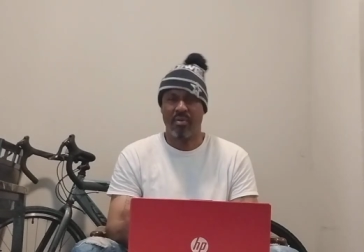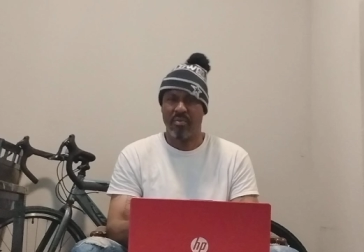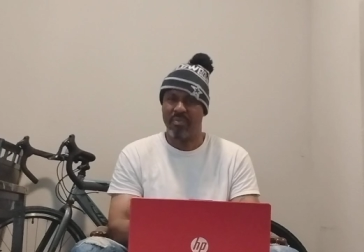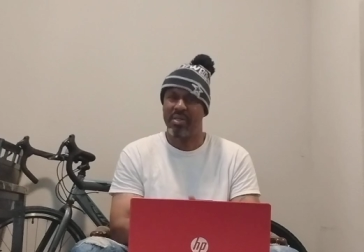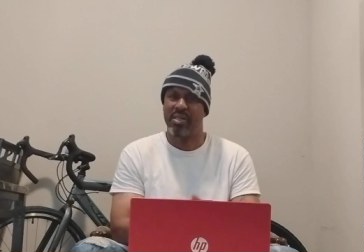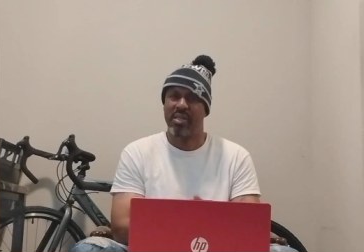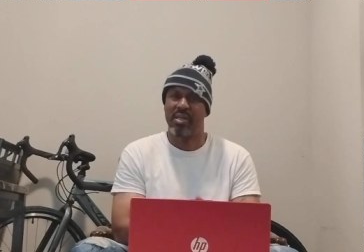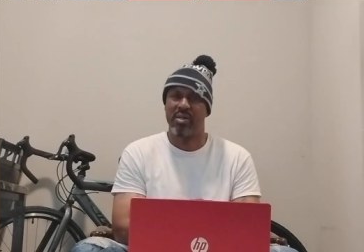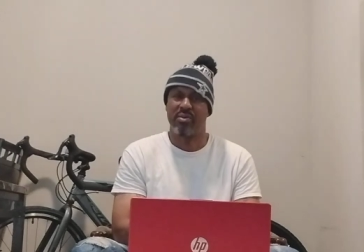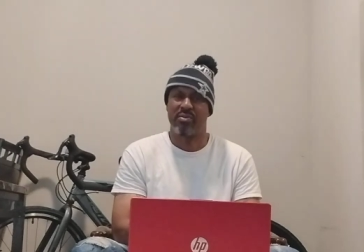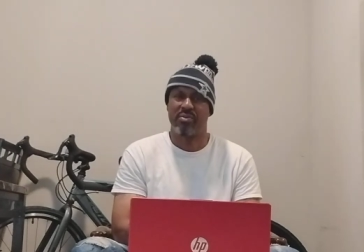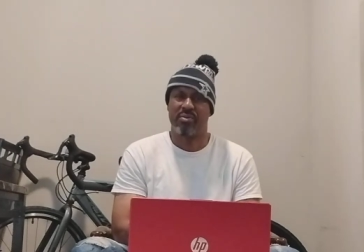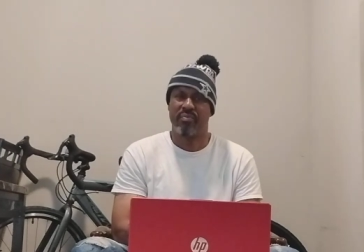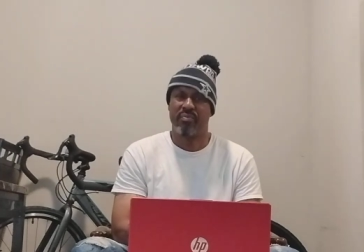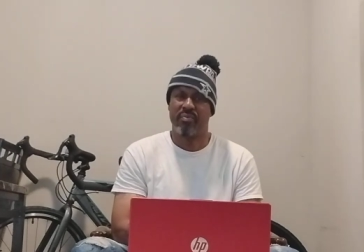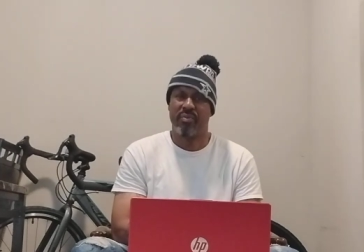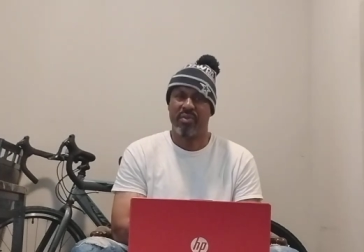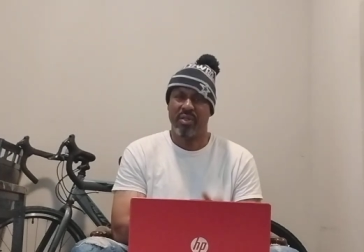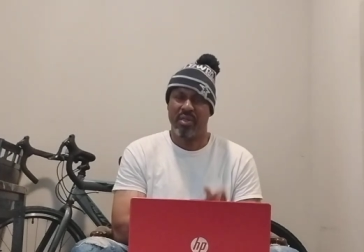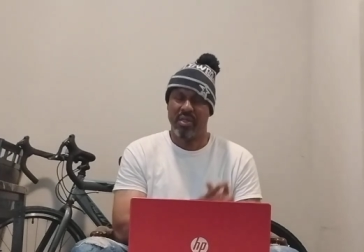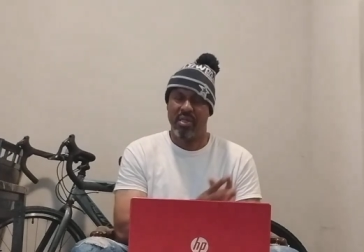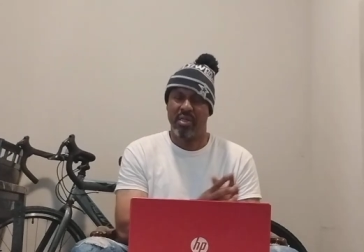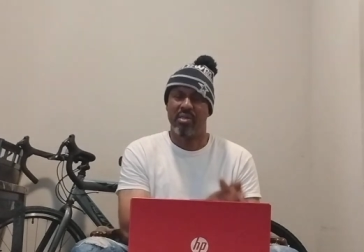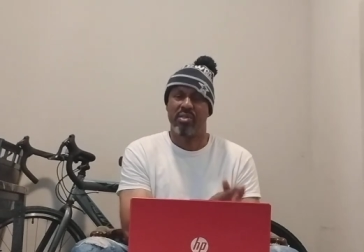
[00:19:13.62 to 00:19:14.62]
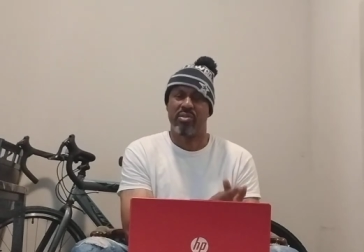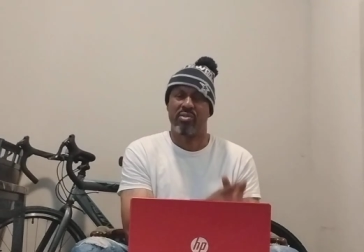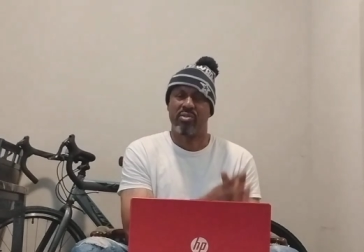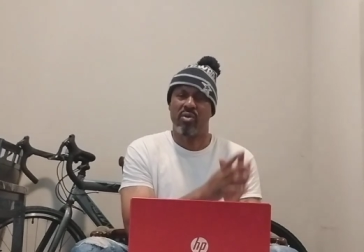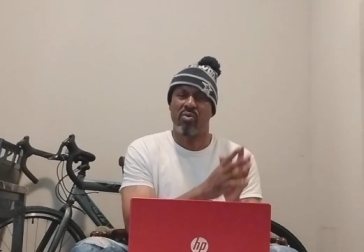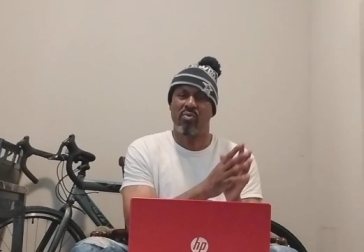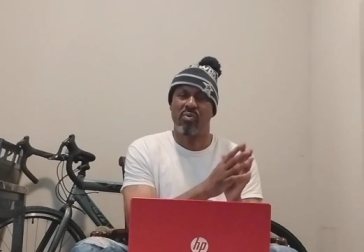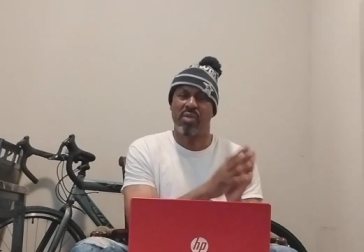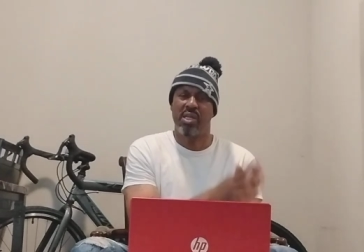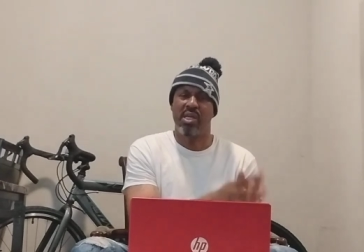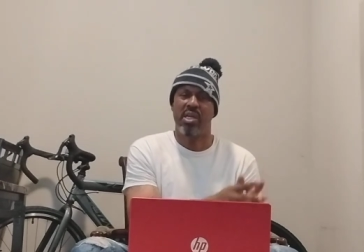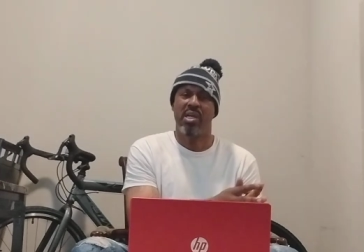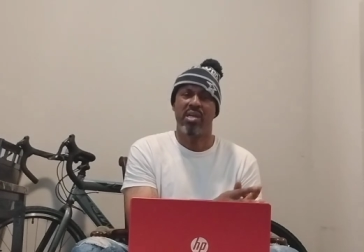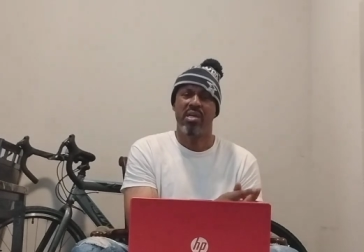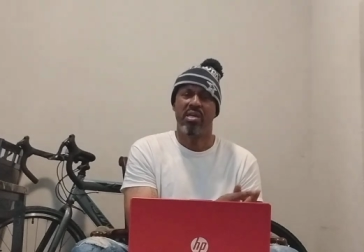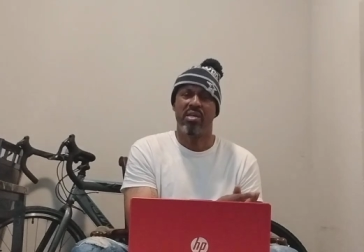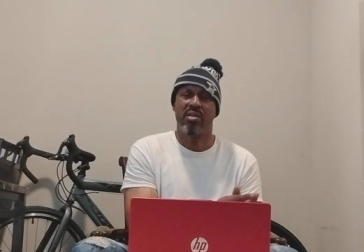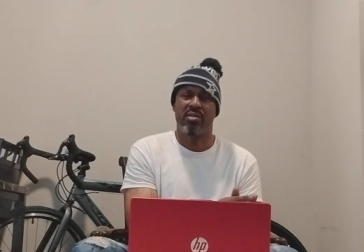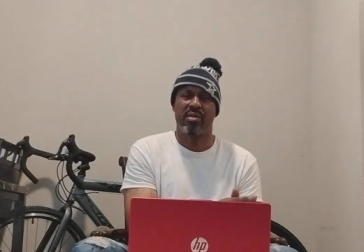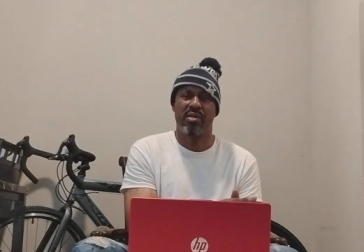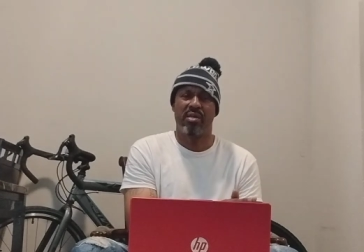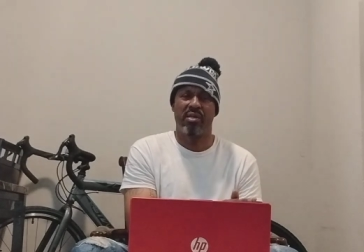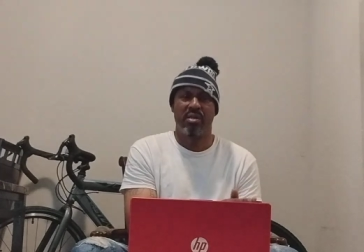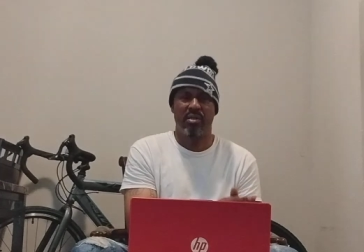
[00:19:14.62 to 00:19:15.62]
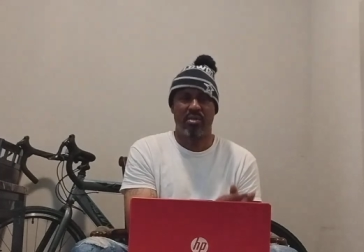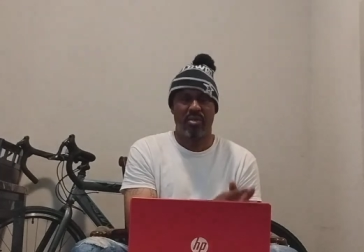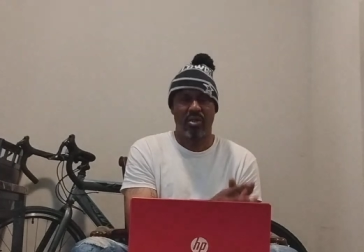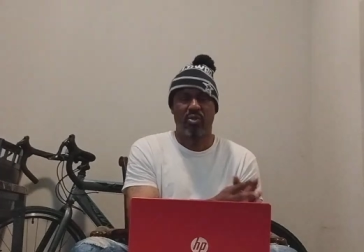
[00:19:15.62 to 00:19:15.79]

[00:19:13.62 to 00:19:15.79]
Because it's so easy